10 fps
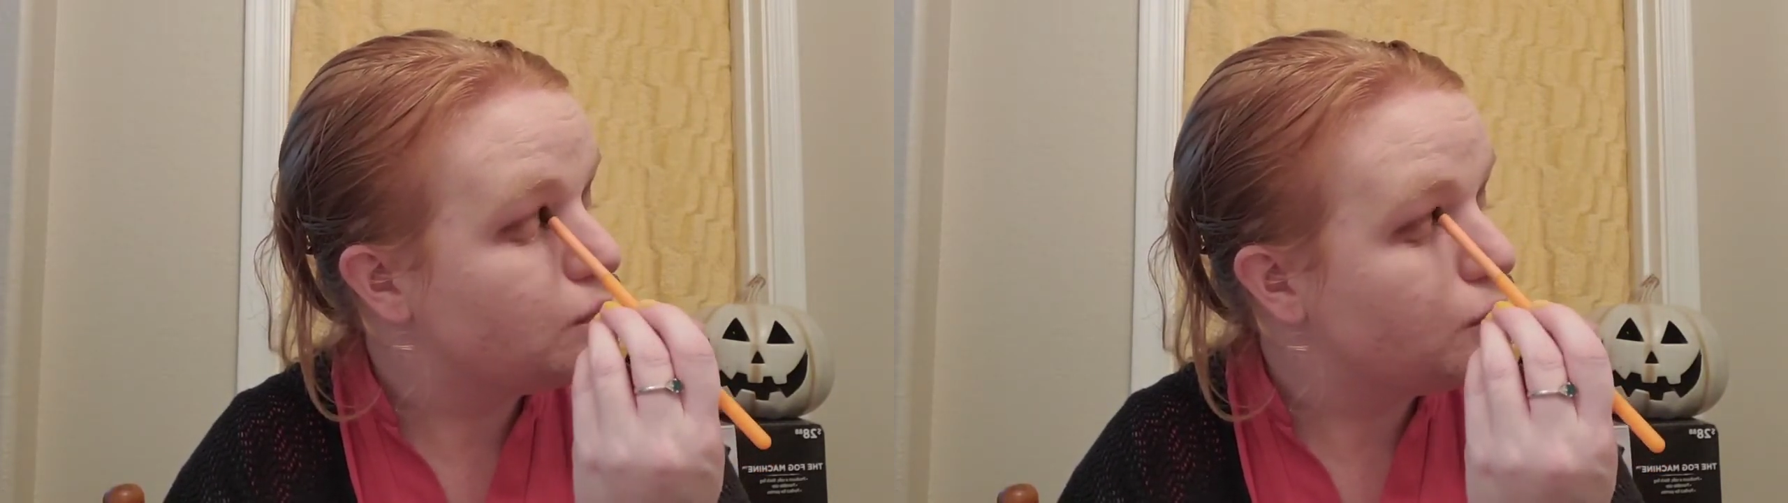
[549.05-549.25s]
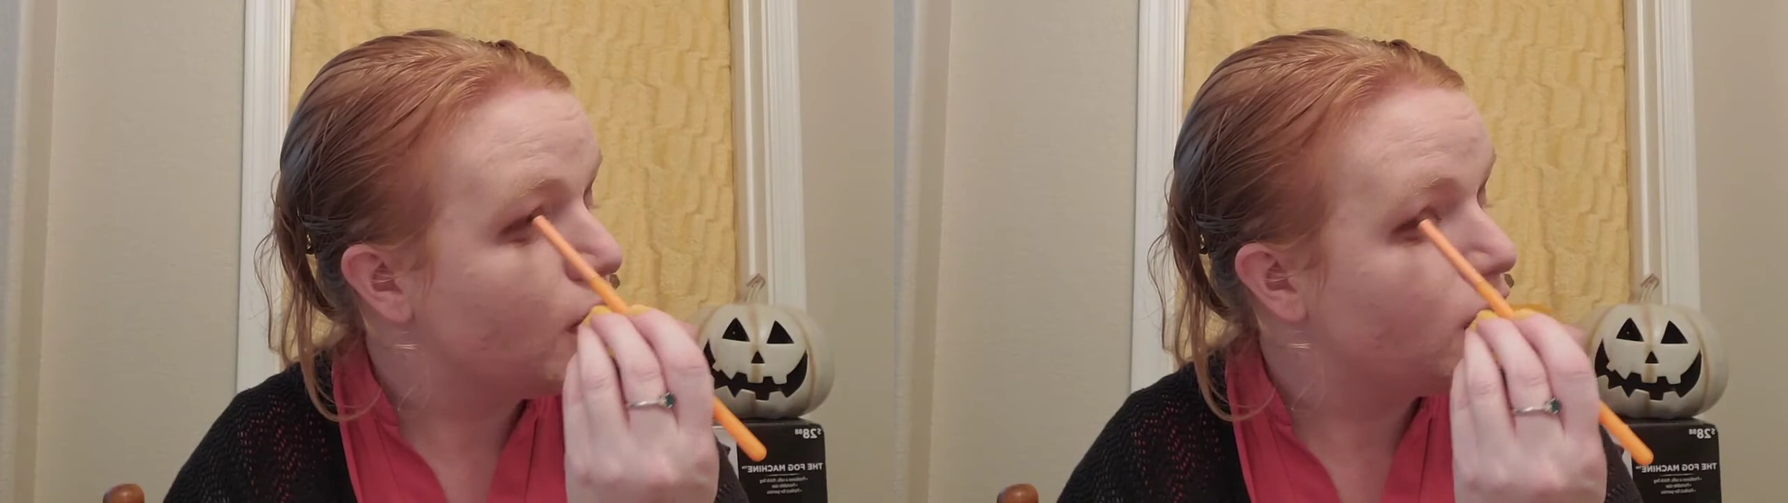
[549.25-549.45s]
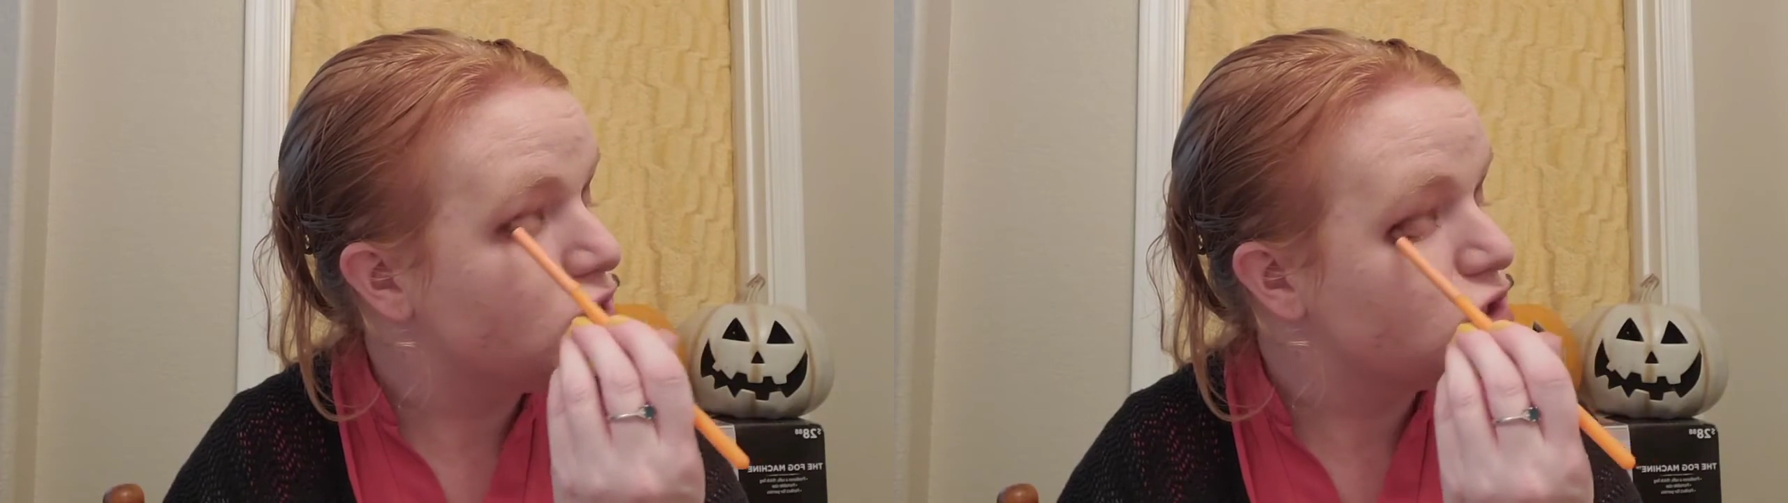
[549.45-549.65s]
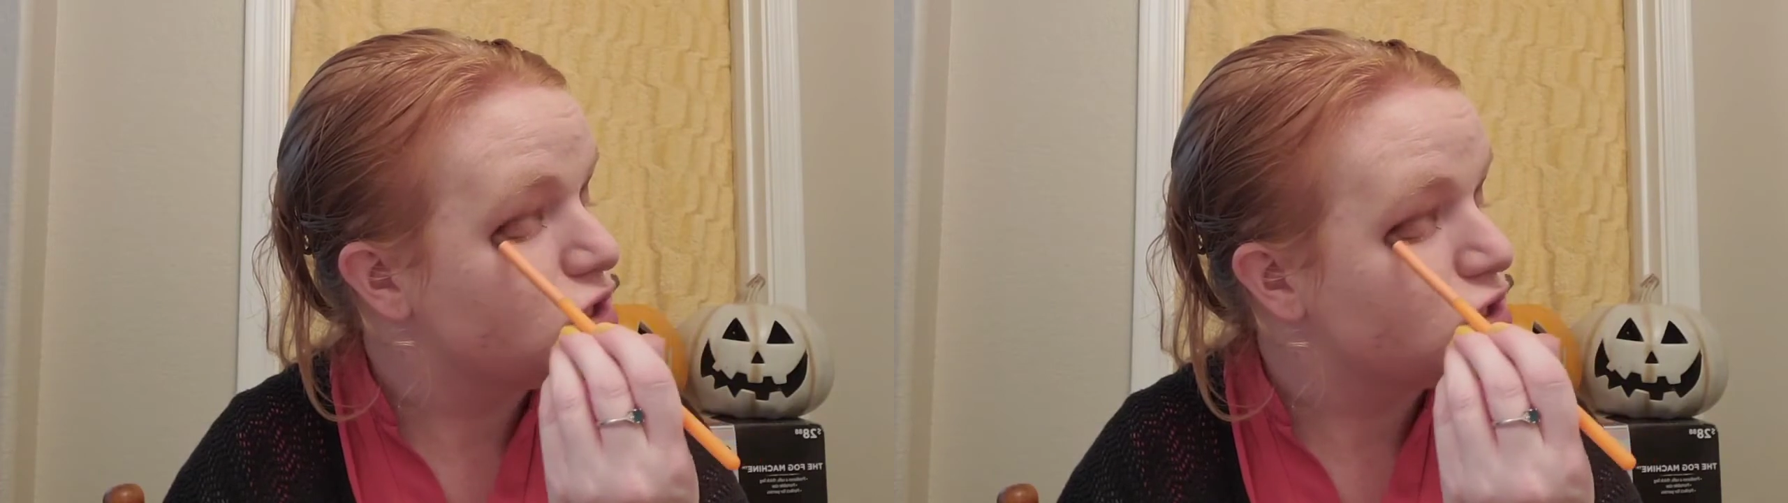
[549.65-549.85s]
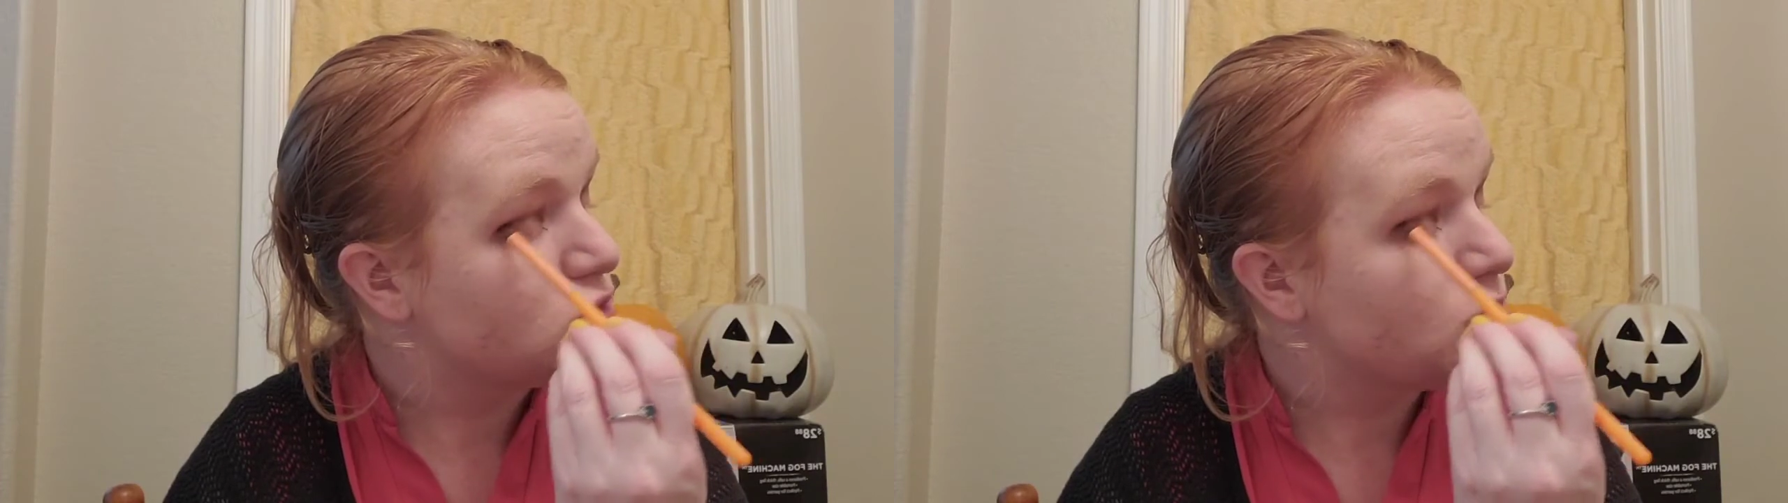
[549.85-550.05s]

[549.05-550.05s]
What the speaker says: bread and cheese